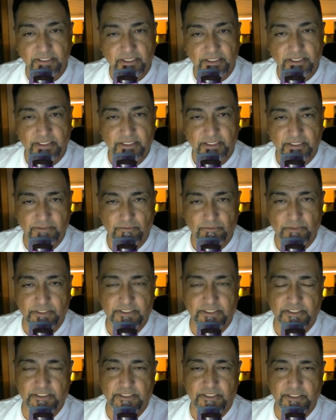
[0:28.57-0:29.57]
I
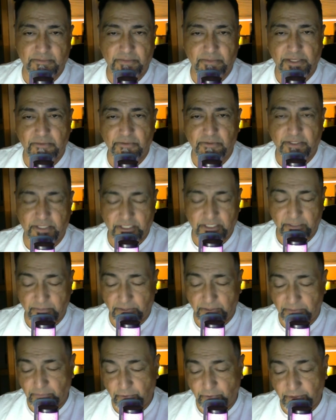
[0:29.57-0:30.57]
wasn't going to be able to keep
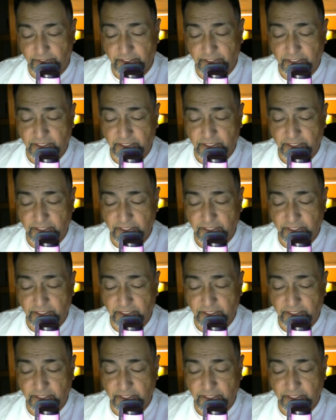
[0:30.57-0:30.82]
up with it